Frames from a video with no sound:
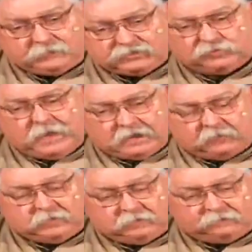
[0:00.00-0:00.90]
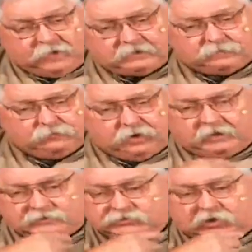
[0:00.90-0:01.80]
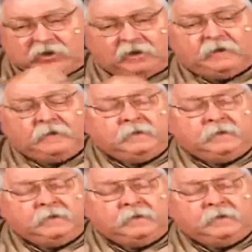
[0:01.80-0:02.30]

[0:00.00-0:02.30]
and smack them in the face and break a jaw.